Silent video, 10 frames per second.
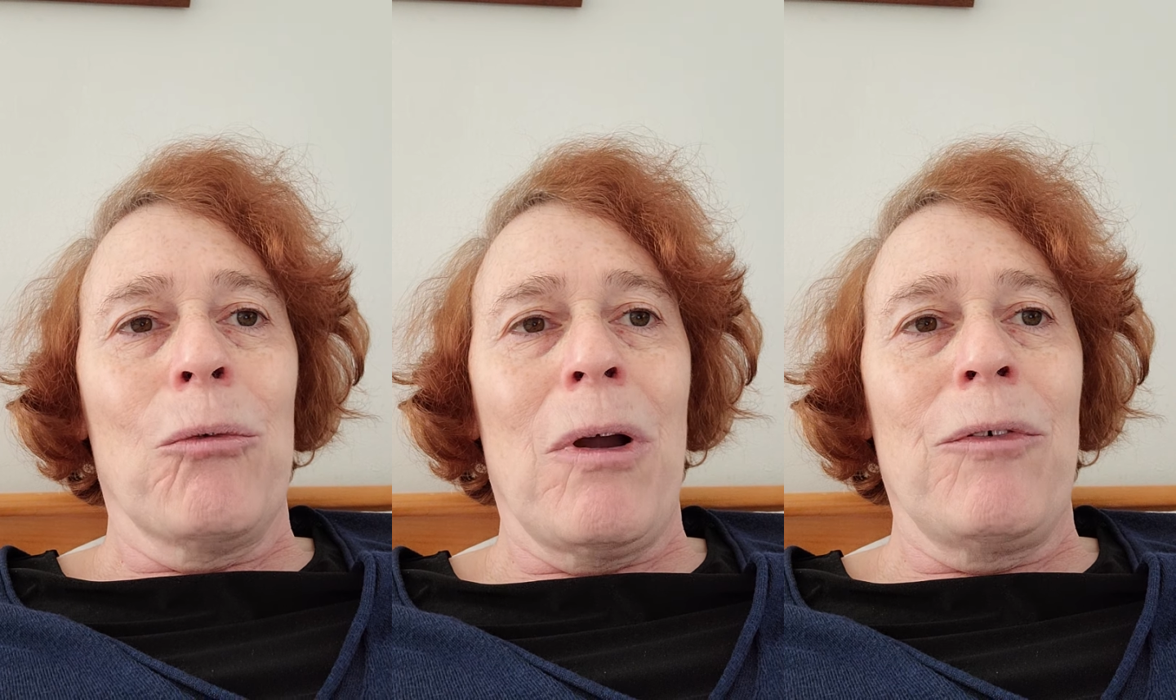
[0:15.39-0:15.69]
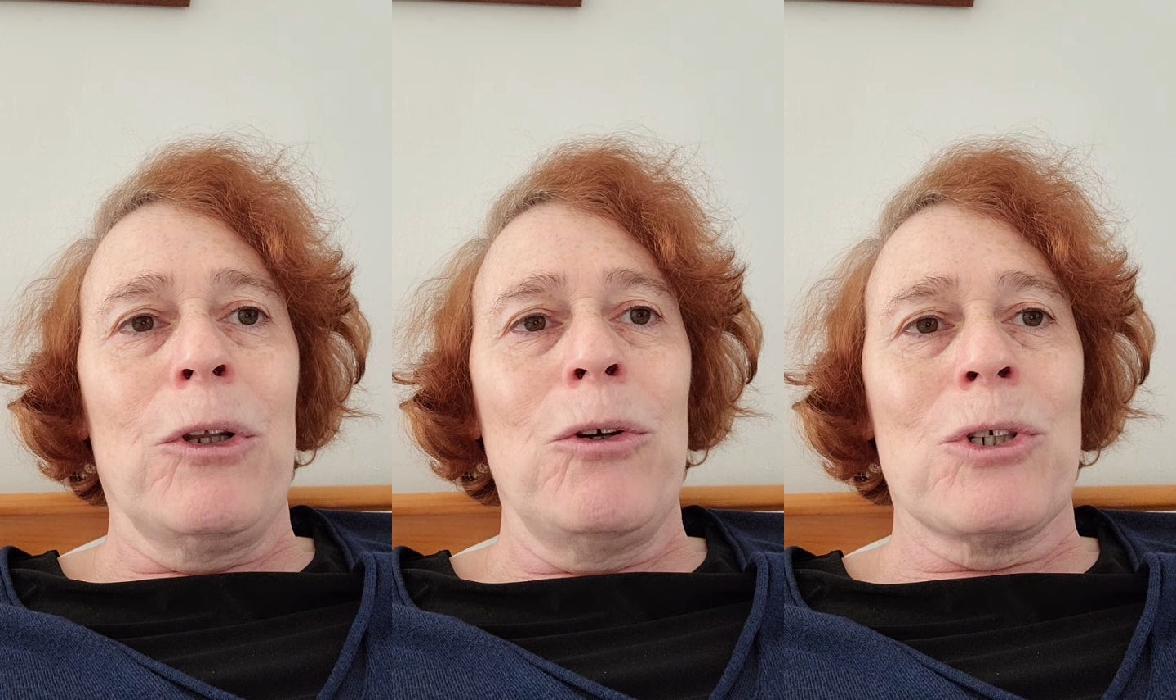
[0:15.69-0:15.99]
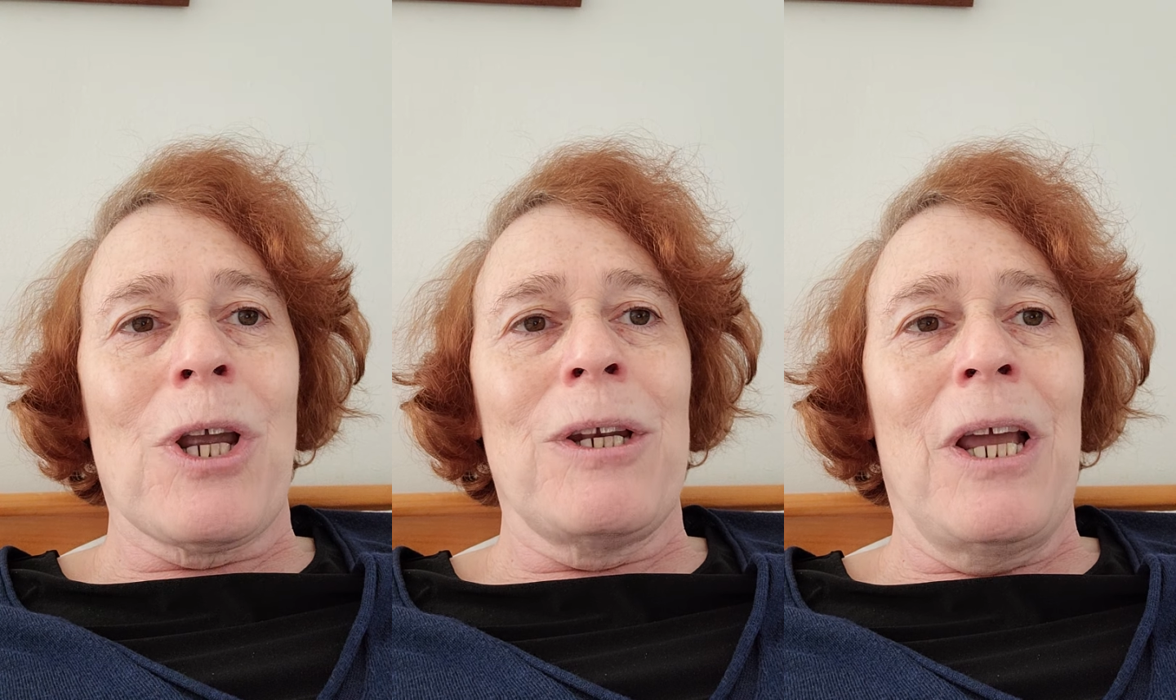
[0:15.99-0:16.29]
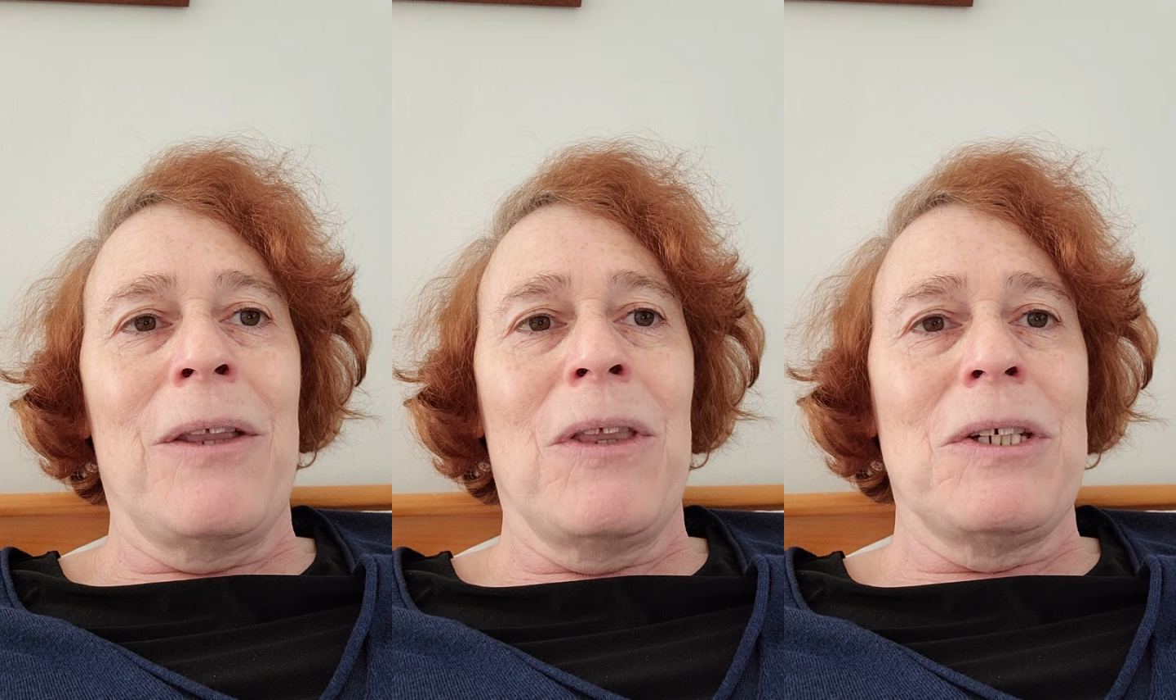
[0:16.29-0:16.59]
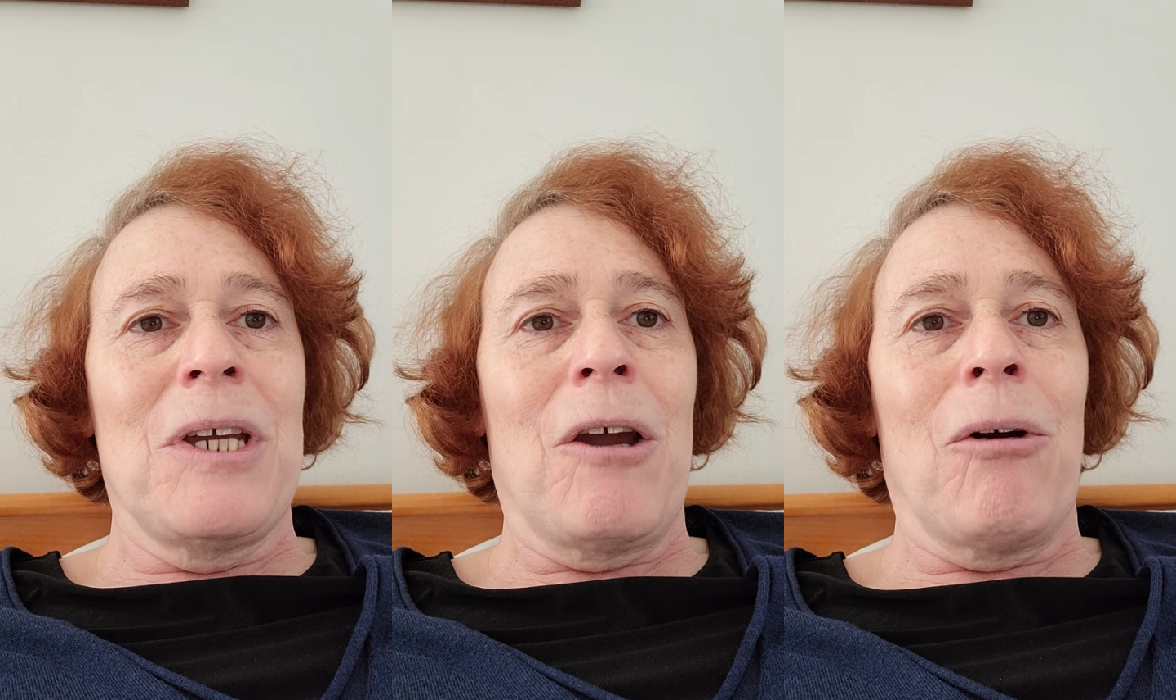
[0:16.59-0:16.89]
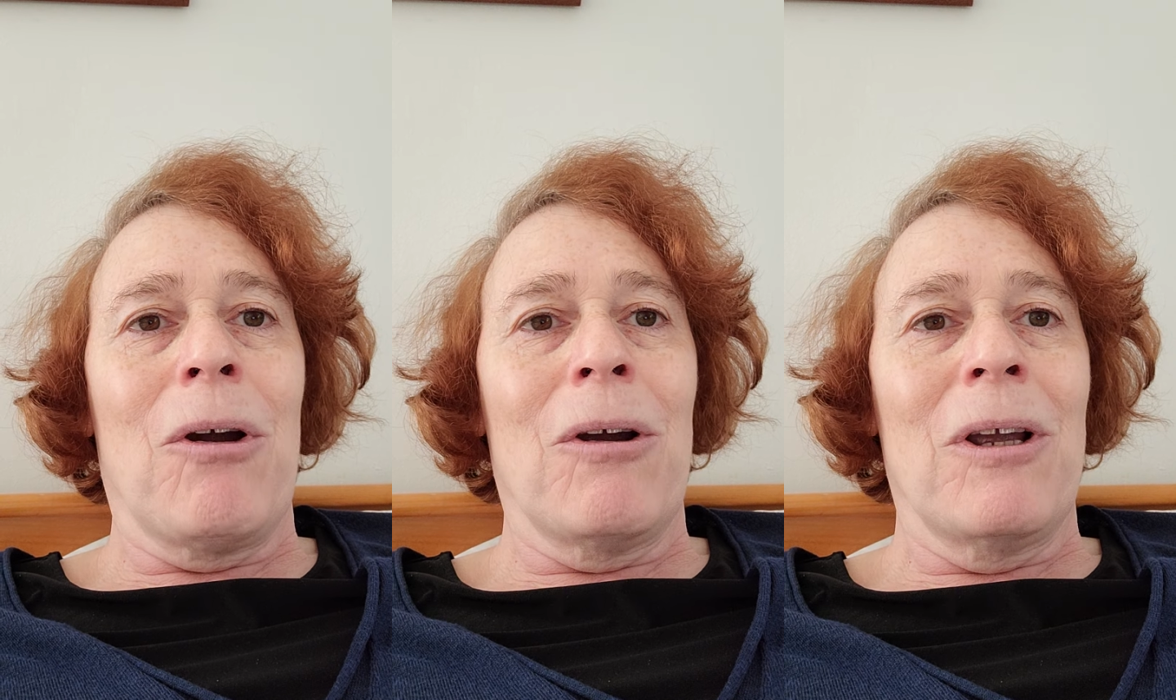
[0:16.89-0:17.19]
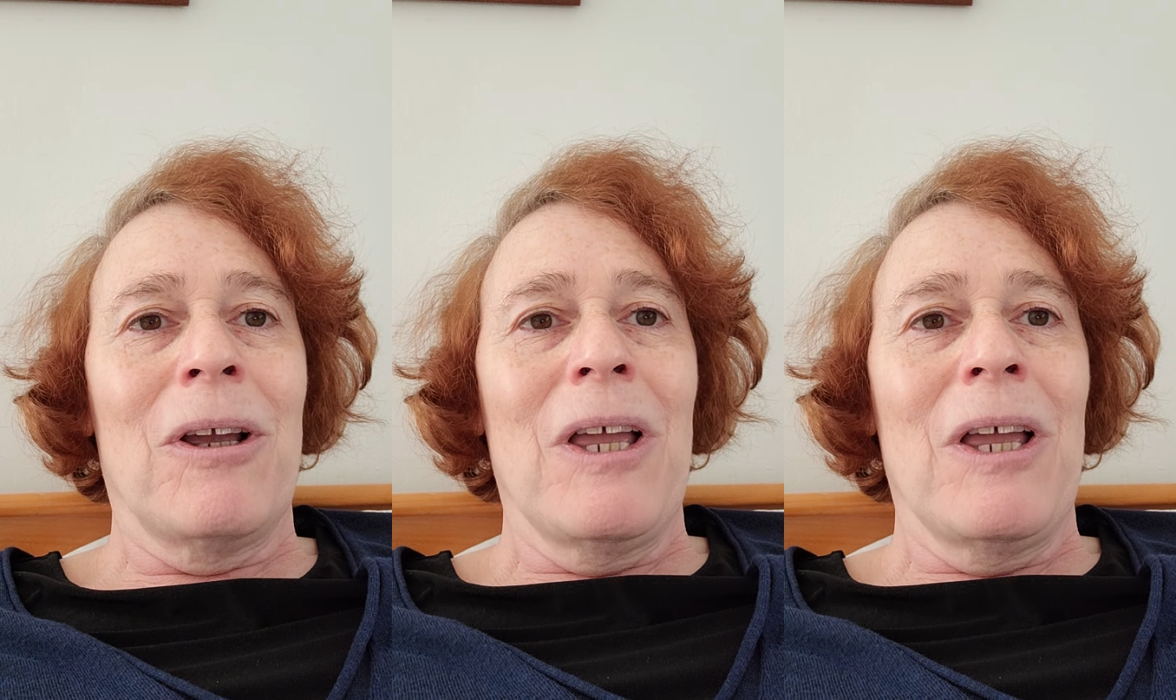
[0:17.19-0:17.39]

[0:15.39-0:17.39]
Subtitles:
revolution, and the terror.